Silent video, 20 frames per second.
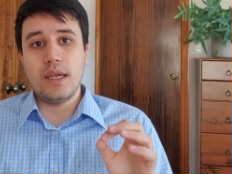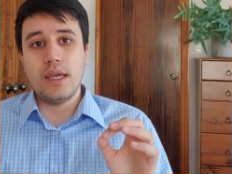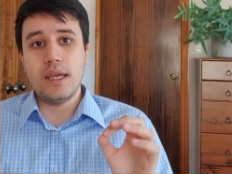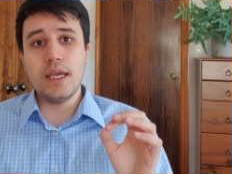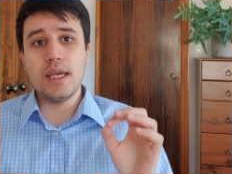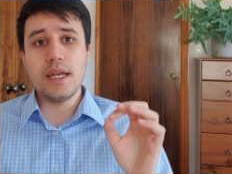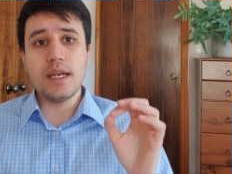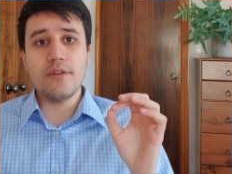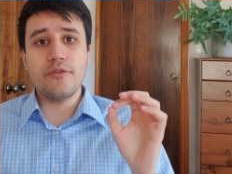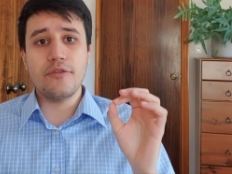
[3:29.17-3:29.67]

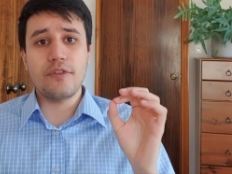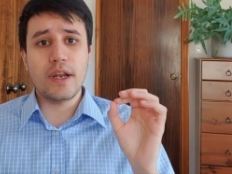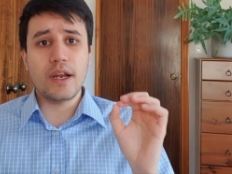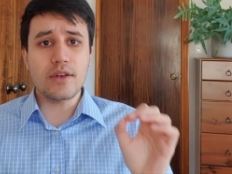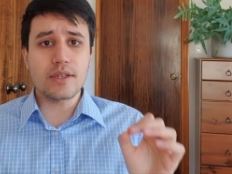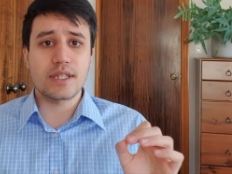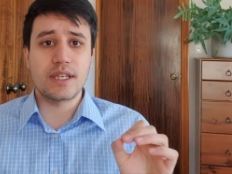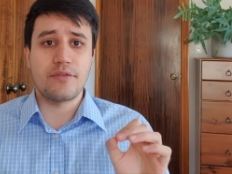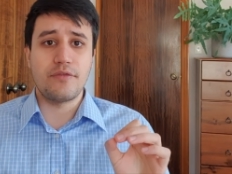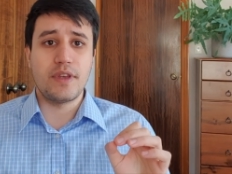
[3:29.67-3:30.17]
In
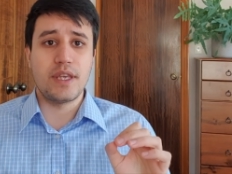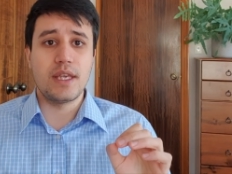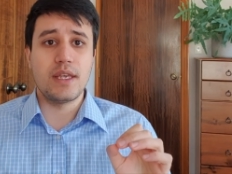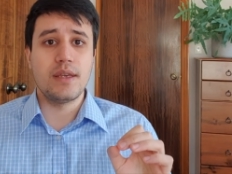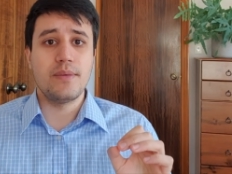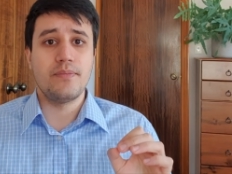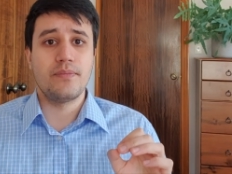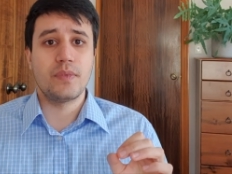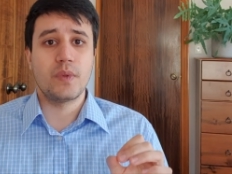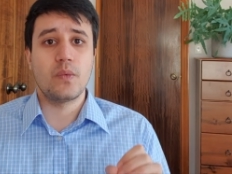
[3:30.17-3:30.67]
philosophy,
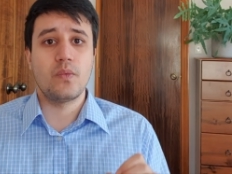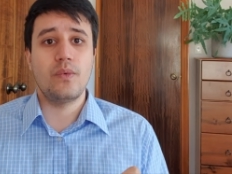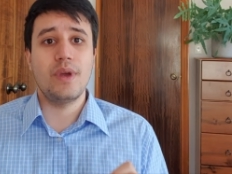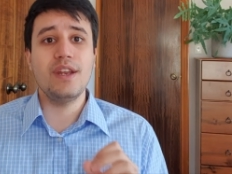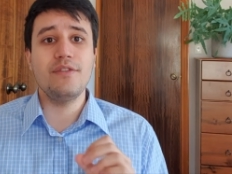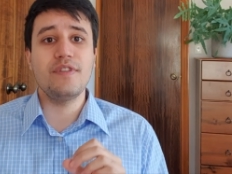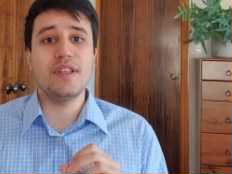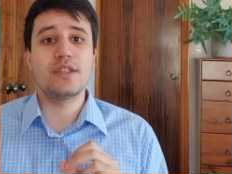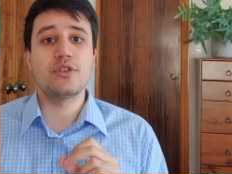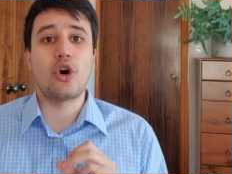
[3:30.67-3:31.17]

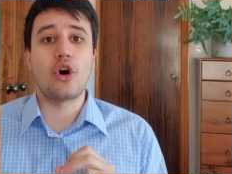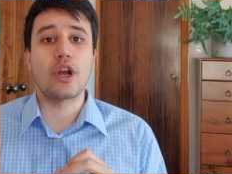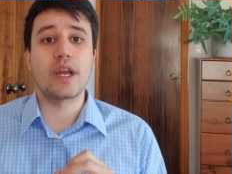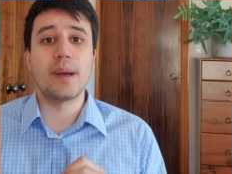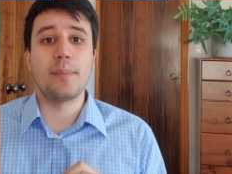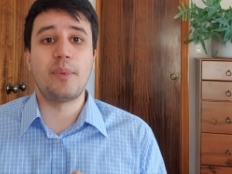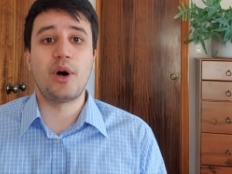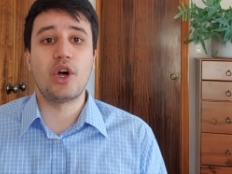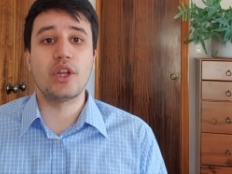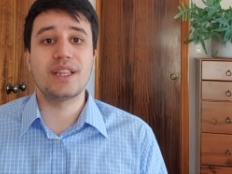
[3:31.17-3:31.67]
when we talk
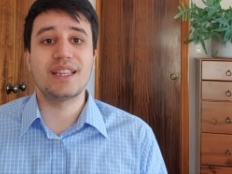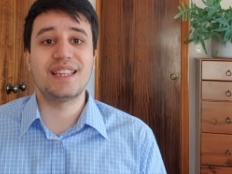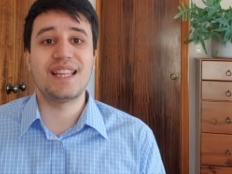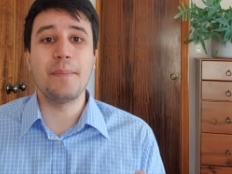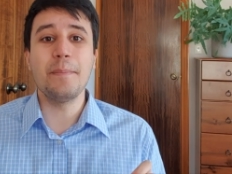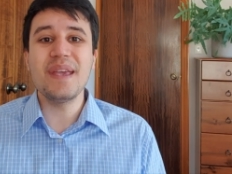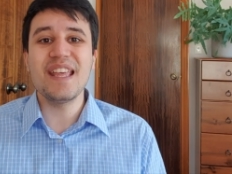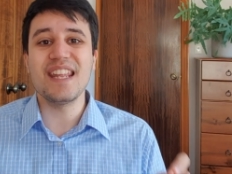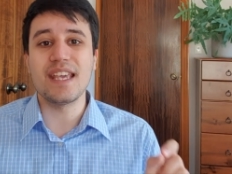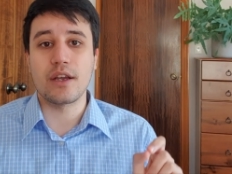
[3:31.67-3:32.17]
about the
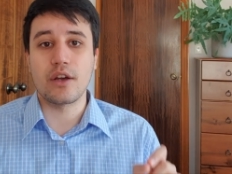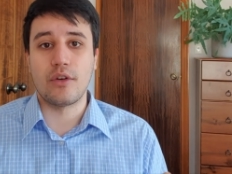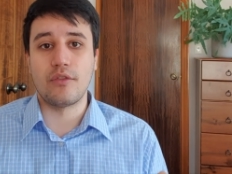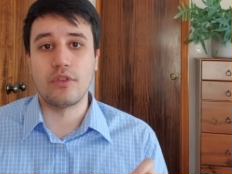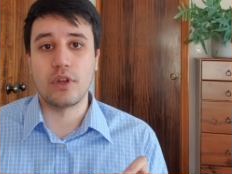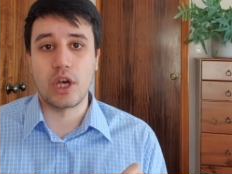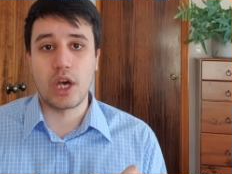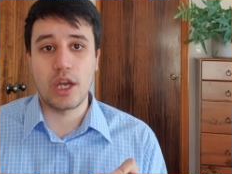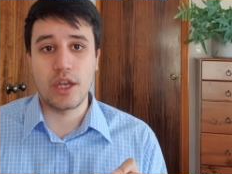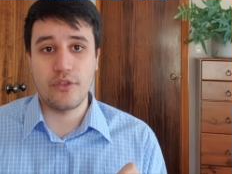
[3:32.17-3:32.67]
meaning of
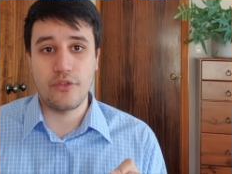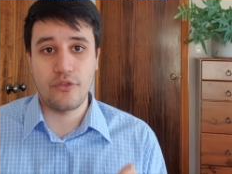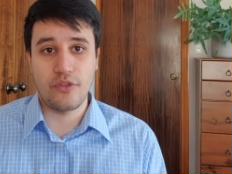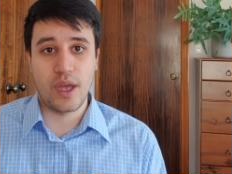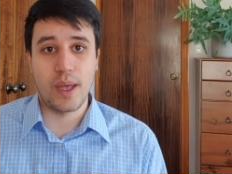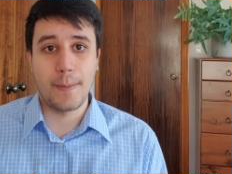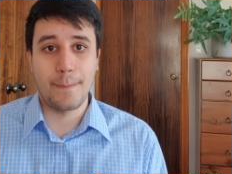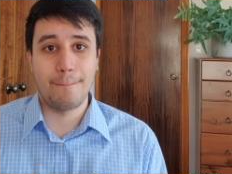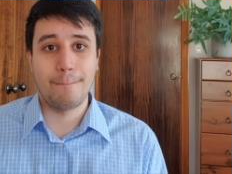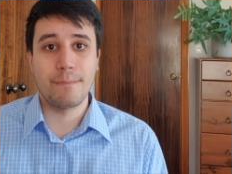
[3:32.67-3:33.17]
life,
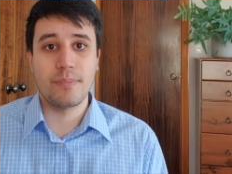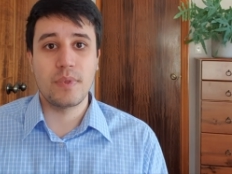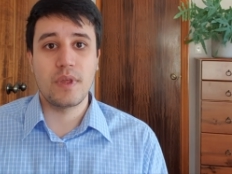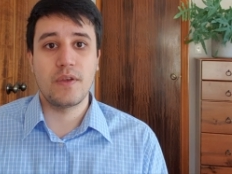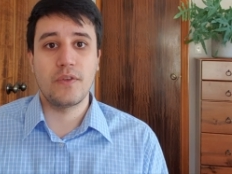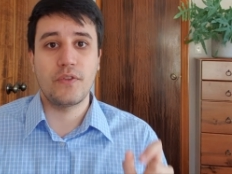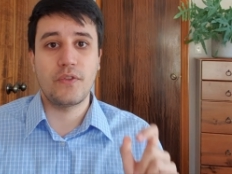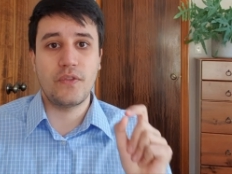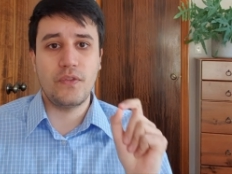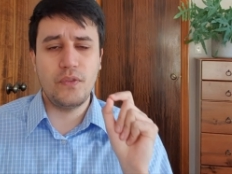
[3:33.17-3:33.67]

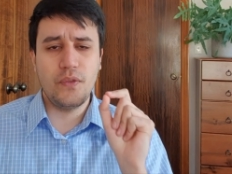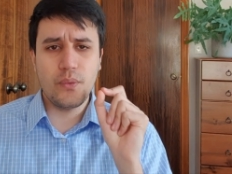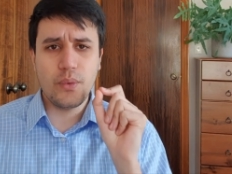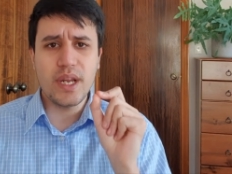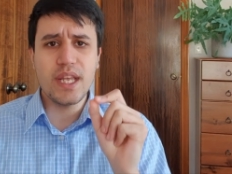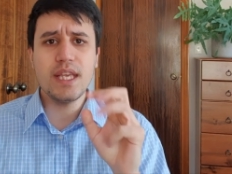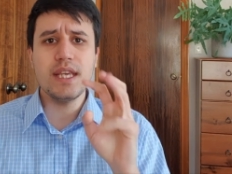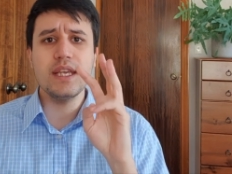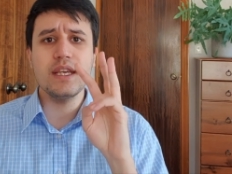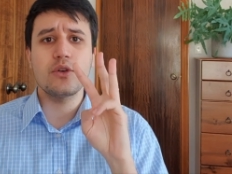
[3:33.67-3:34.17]

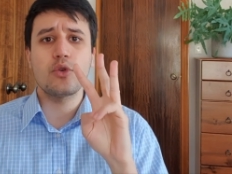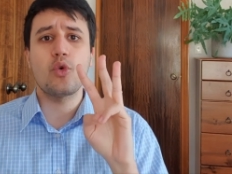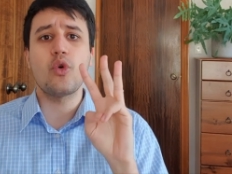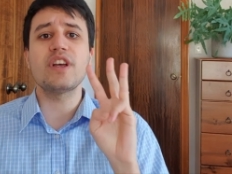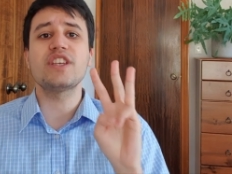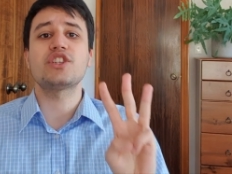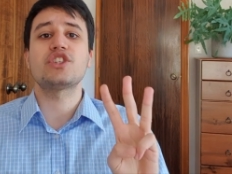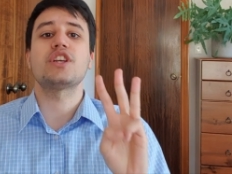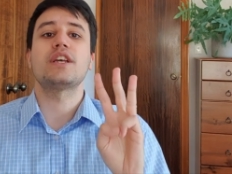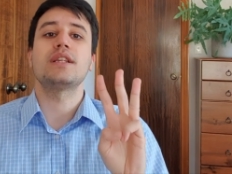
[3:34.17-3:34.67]
three
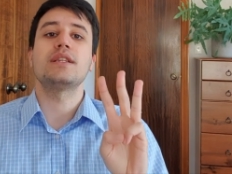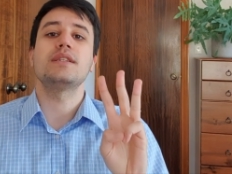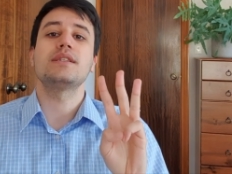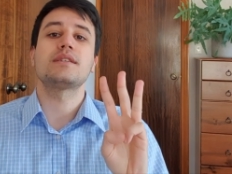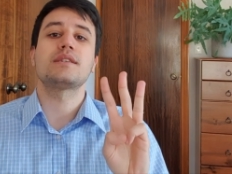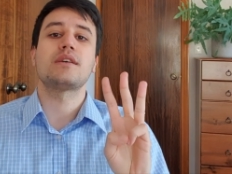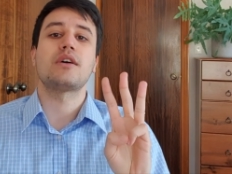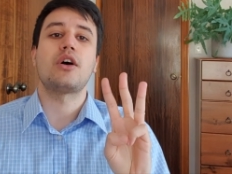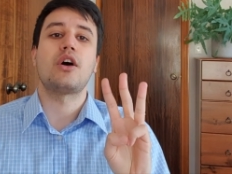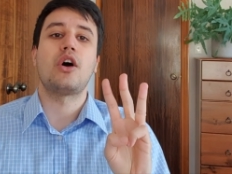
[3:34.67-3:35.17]

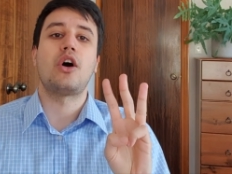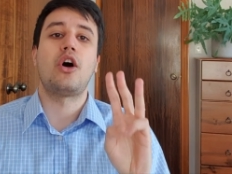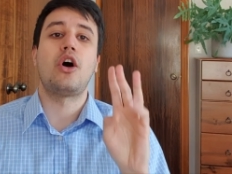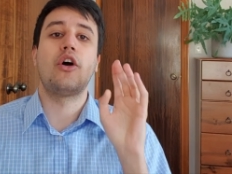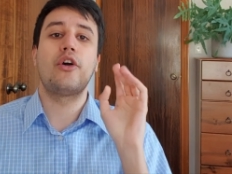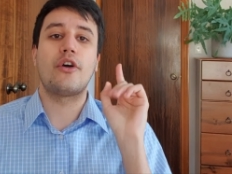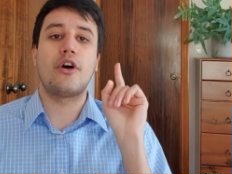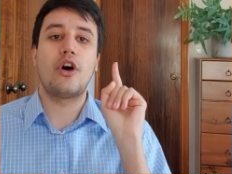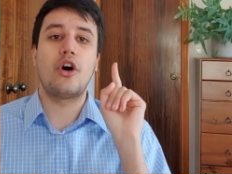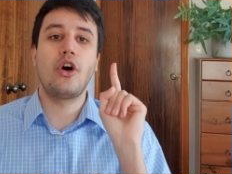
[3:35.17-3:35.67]
questions
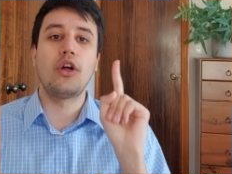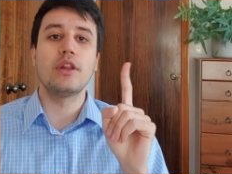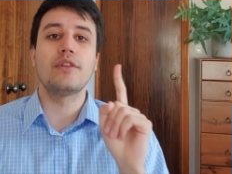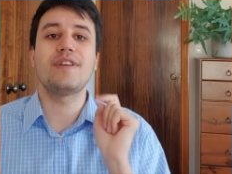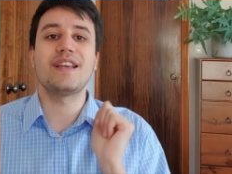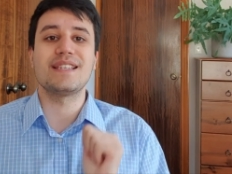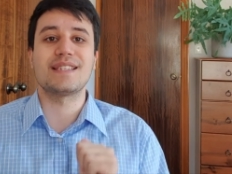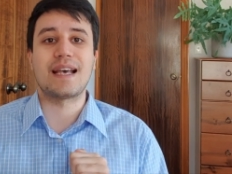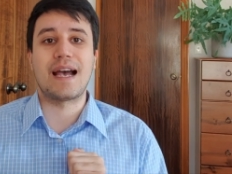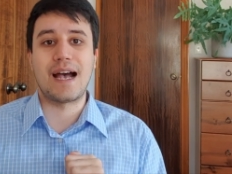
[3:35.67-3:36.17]
are
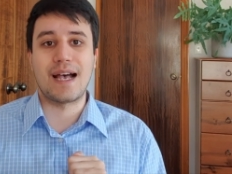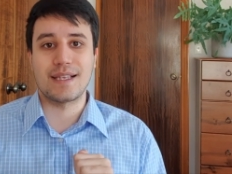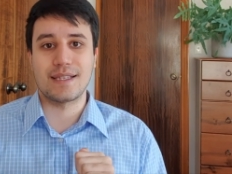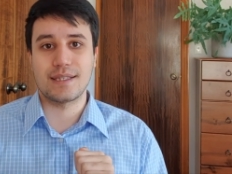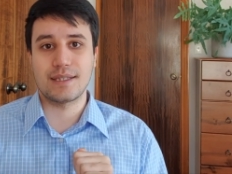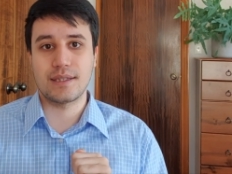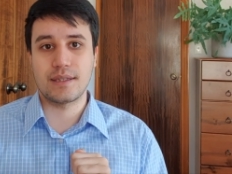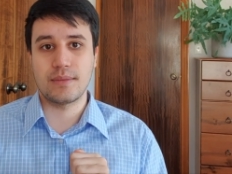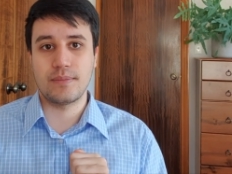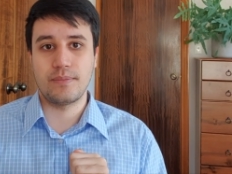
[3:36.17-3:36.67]
always
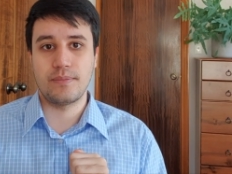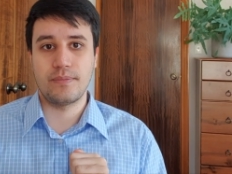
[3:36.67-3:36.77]
asked.